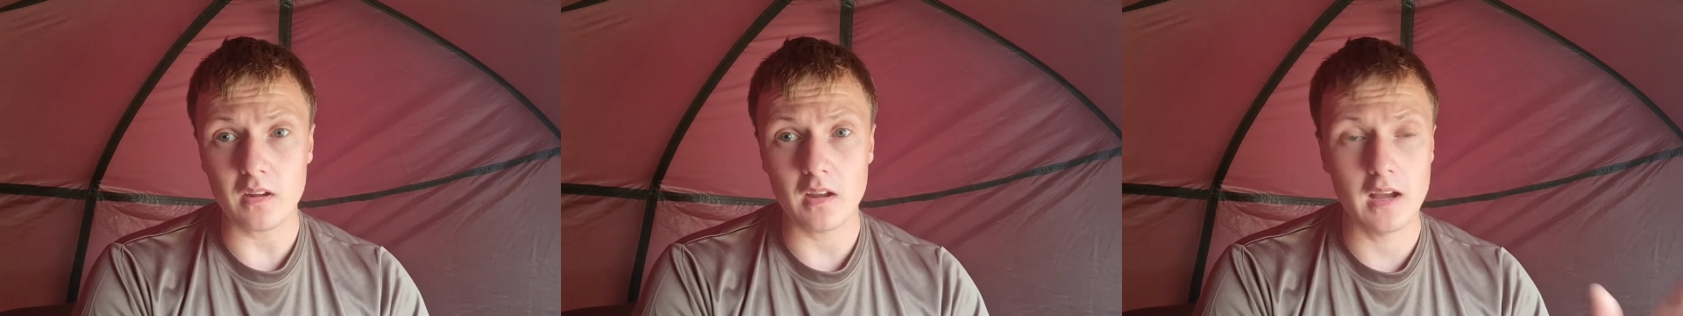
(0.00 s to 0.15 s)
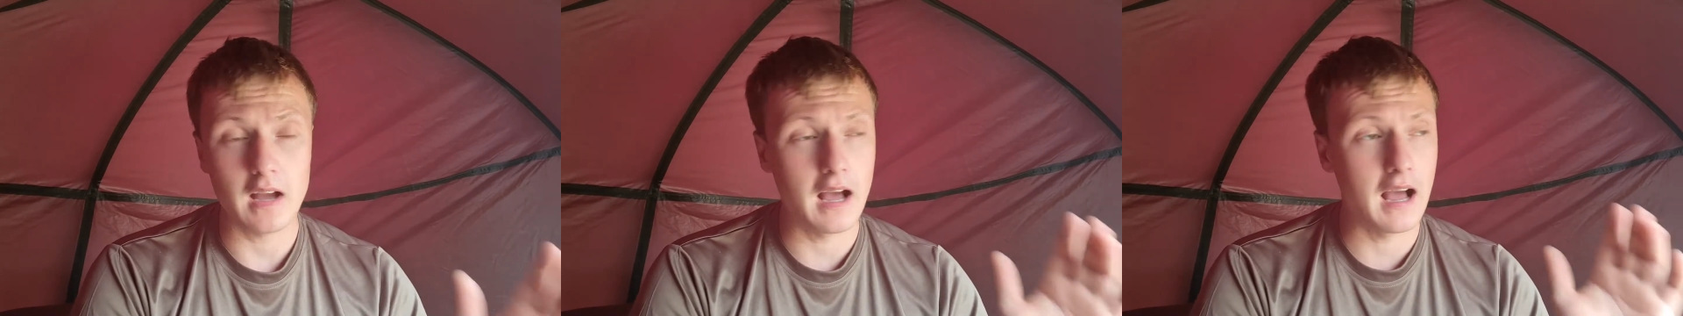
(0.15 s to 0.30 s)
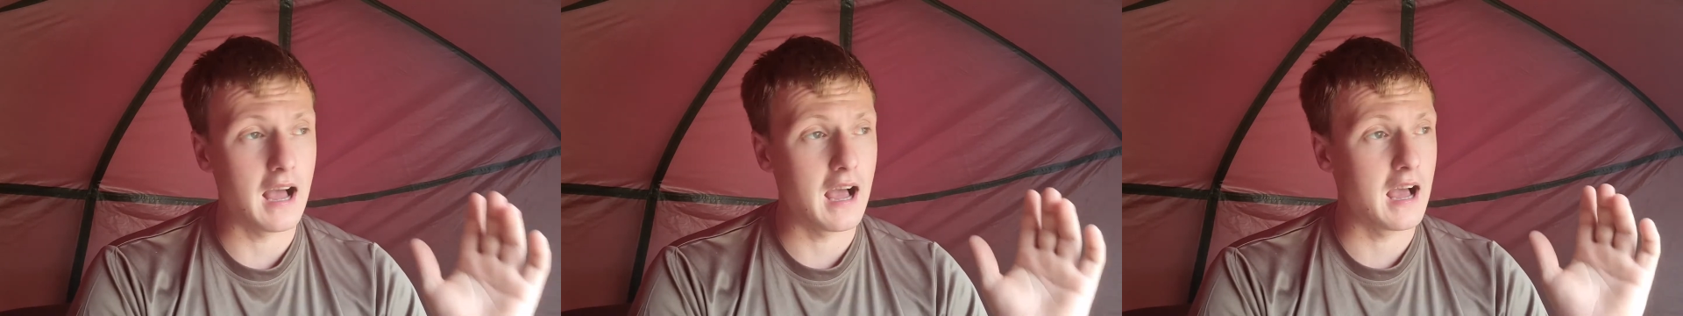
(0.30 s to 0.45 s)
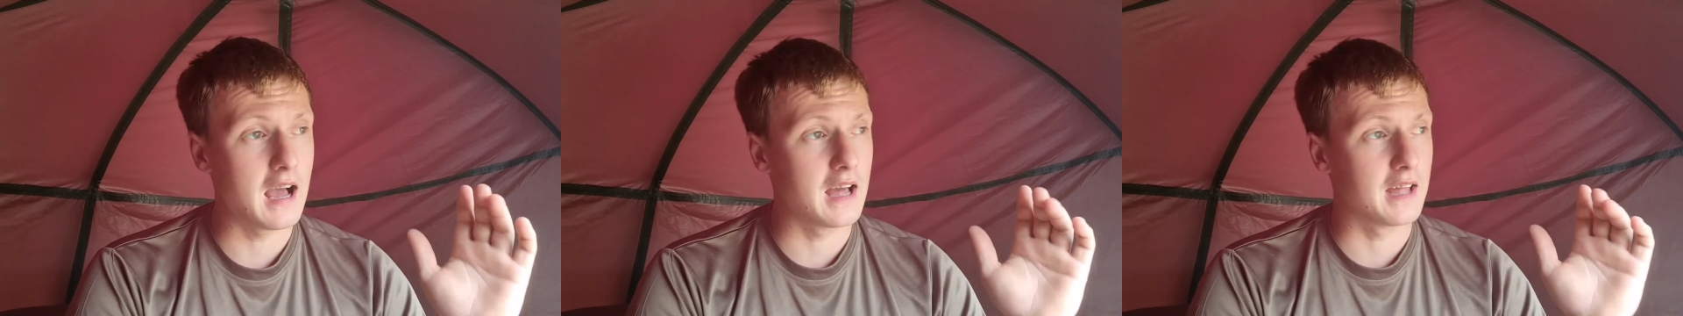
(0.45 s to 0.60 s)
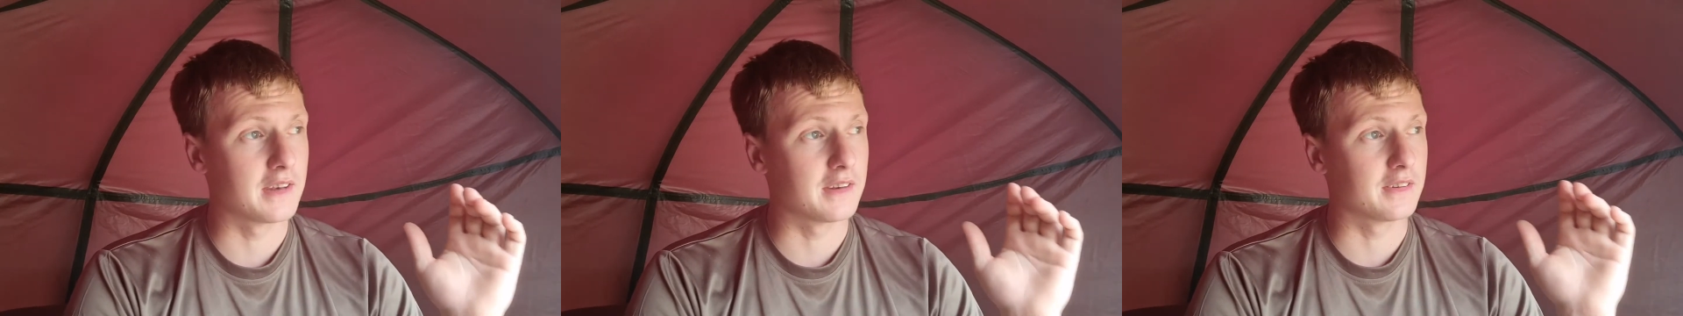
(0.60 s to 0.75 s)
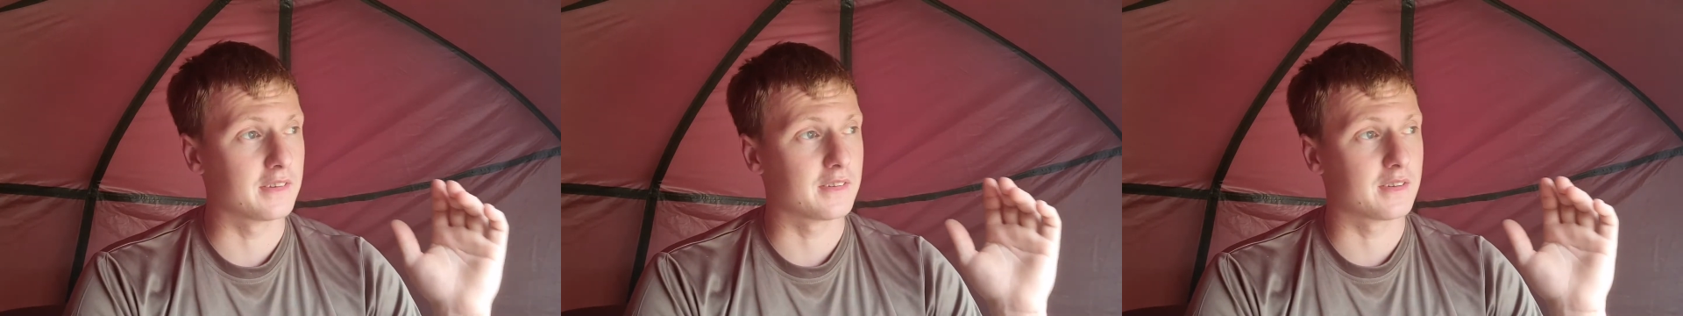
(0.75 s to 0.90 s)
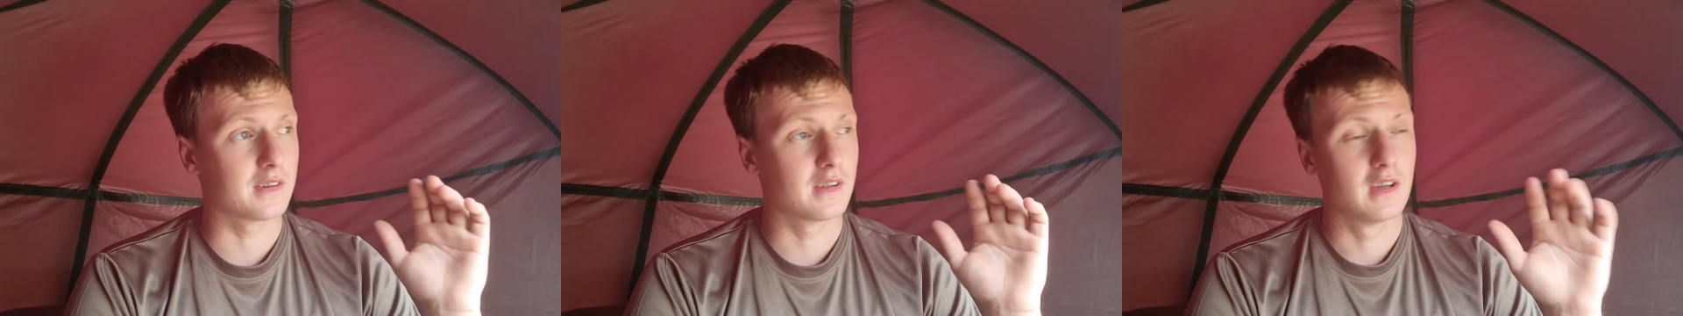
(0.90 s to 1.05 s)

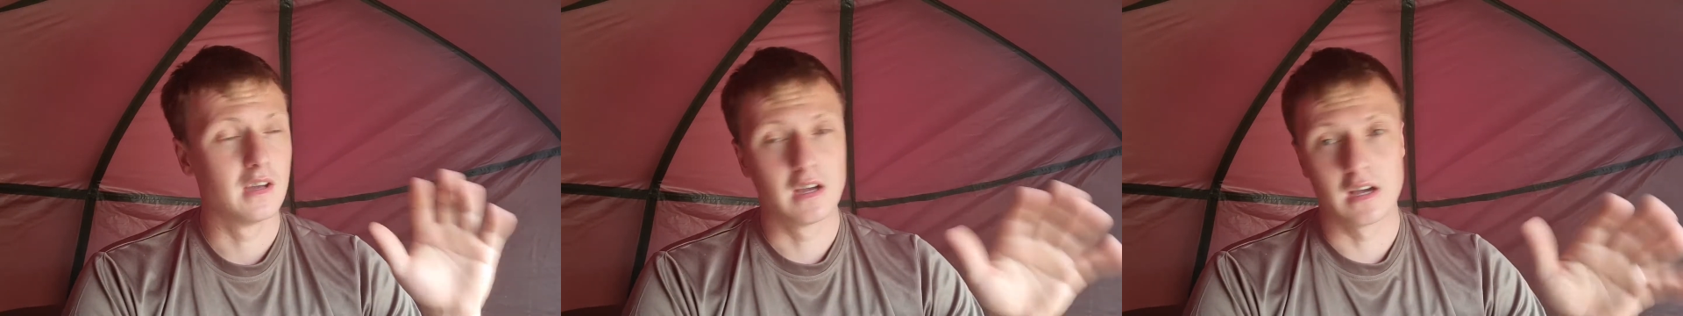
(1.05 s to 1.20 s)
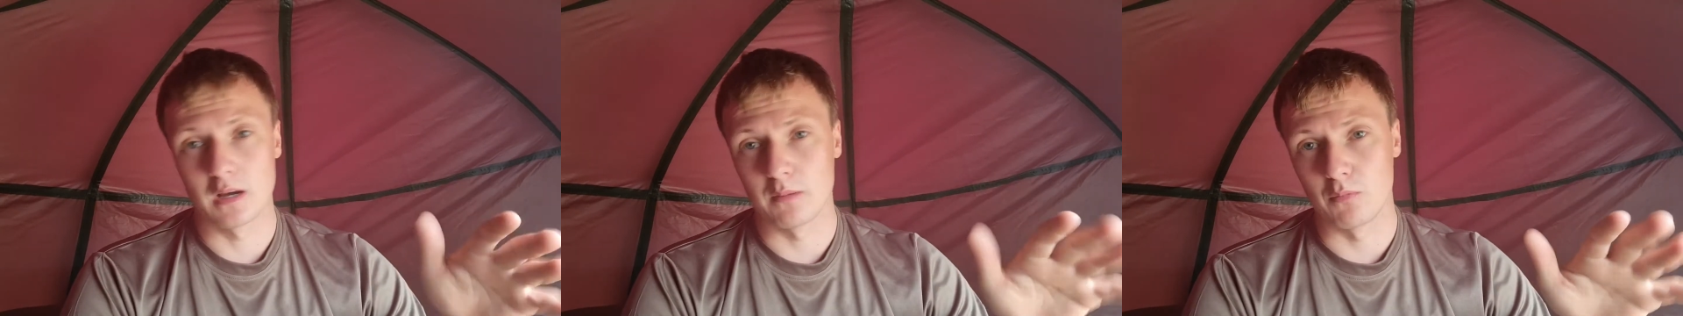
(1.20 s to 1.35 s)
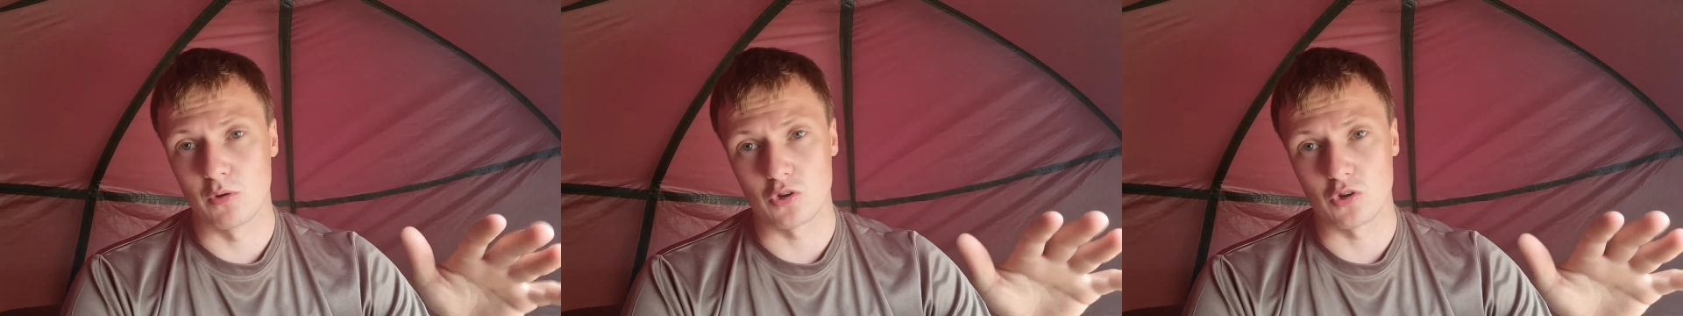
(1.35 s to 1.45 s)
And I'm